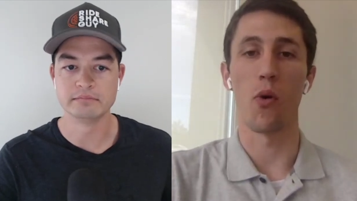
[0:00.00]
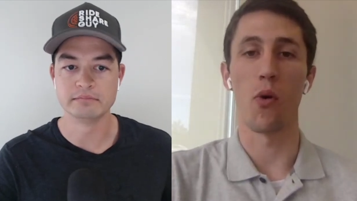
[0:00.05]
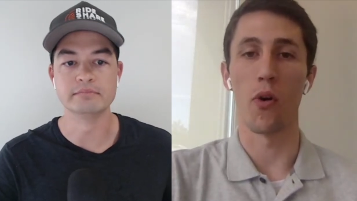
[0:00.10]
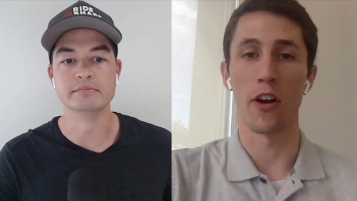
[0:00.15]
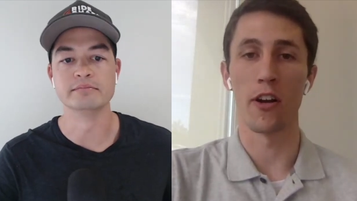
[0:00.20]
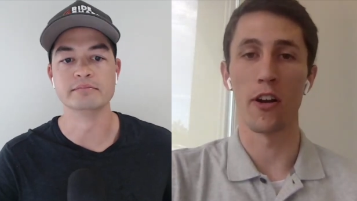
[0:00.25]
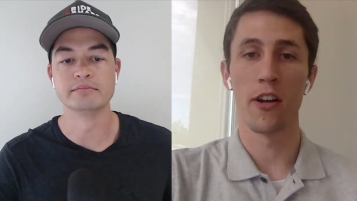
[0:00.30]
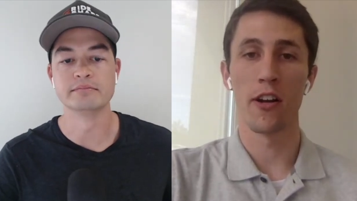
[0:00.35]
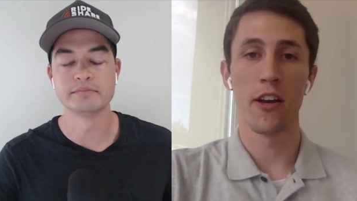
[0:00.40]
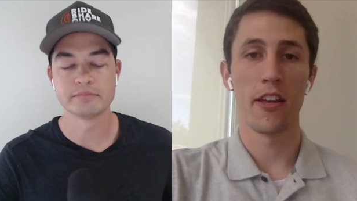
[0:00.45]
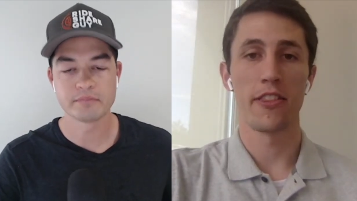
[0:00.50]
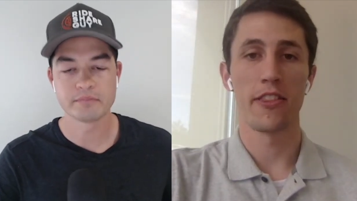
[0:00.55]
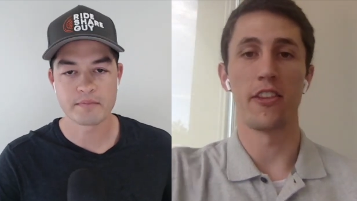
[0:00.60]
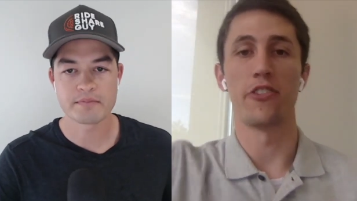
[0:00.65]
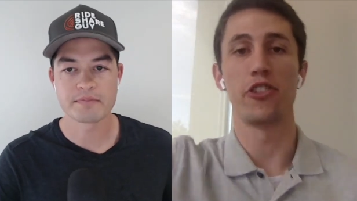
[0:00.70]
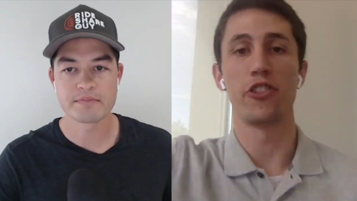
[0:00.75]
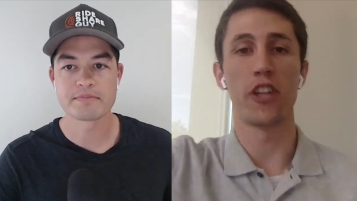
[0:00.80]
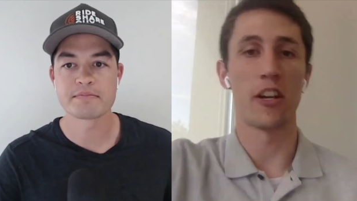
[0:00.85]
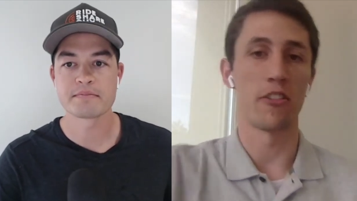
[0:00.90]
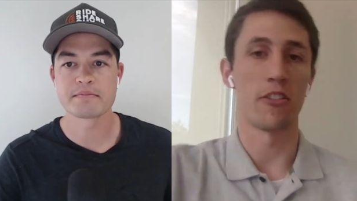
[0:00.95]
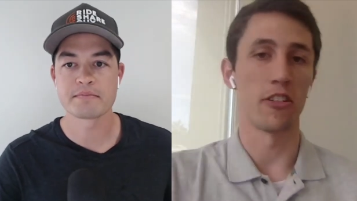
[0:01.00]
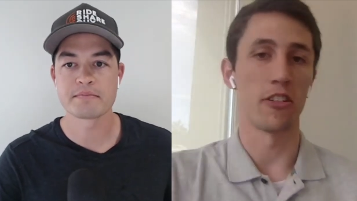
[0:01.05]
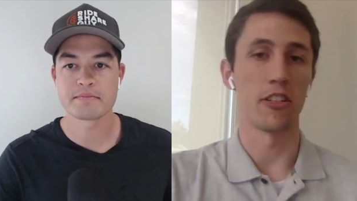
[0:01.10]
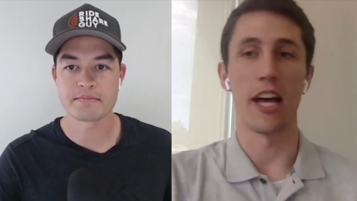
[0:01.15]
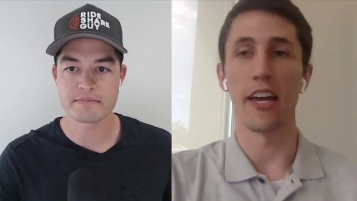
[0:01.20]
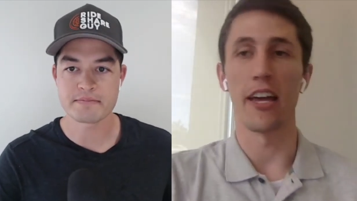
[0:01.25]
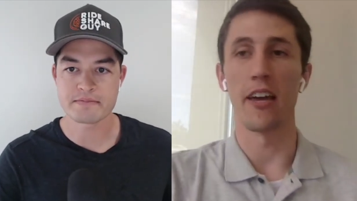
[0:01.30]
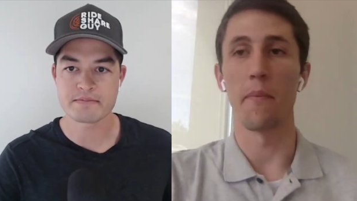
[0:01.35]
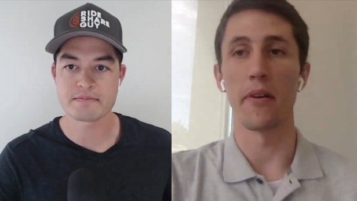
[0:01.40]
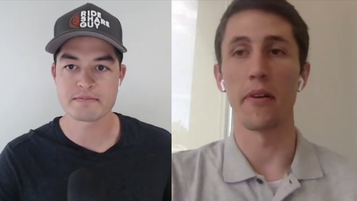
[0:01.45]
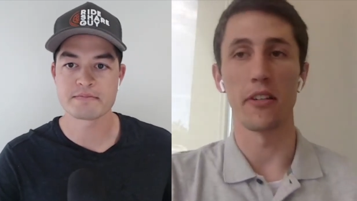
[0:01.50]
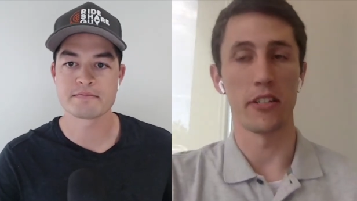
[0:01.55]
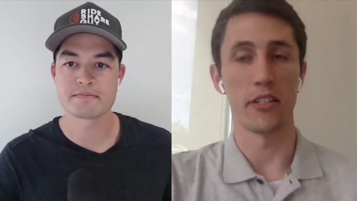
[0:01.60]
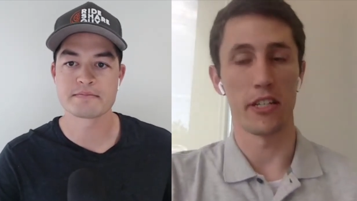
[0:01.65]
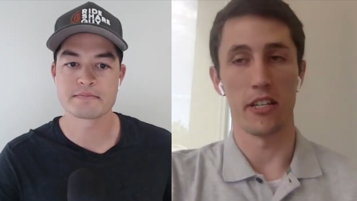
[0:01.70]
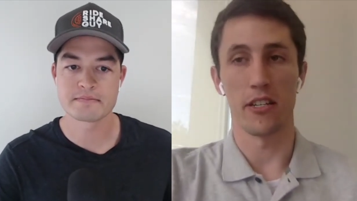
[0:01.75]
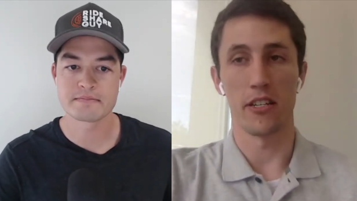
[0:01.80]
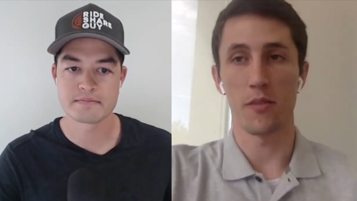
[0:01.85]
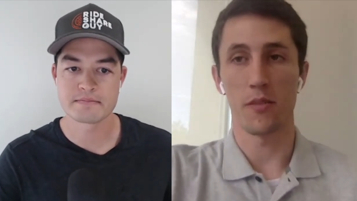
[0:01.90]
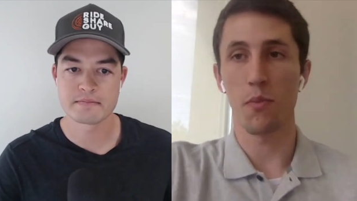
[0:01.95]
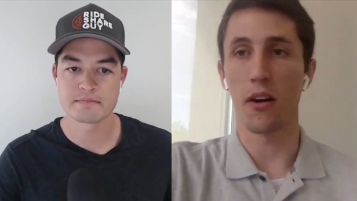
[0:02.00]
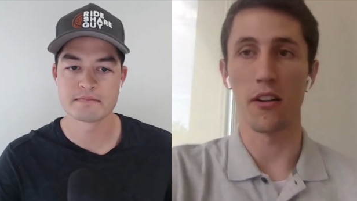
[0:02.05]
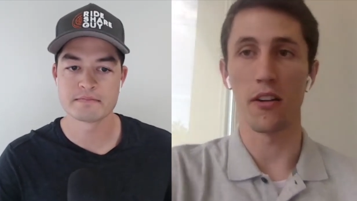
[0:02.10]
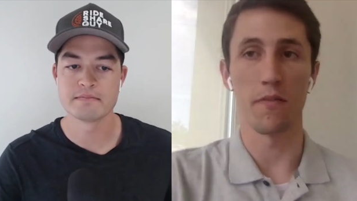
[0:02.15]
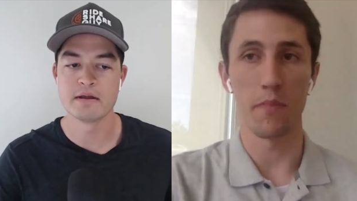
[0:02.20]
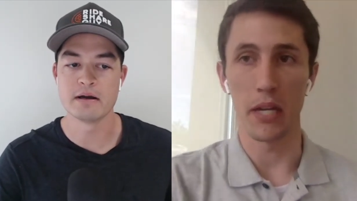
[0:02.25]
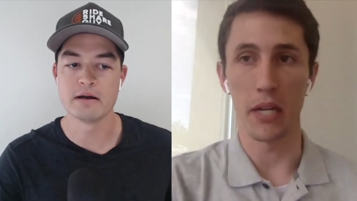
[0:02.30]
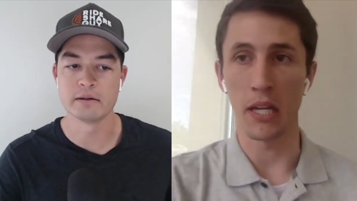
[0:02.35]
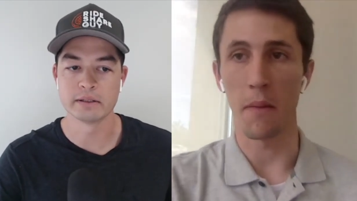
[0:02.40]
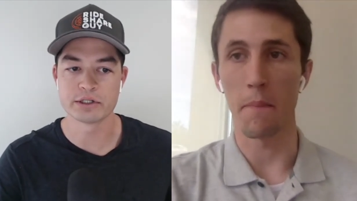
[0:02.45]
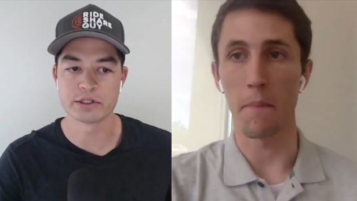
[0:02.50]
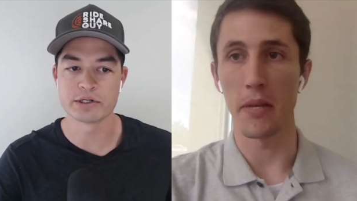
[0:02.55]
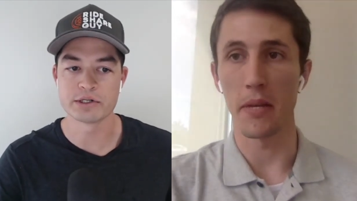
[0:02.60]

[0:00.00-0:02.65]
Speaker 1: for their general liability as part oh, of being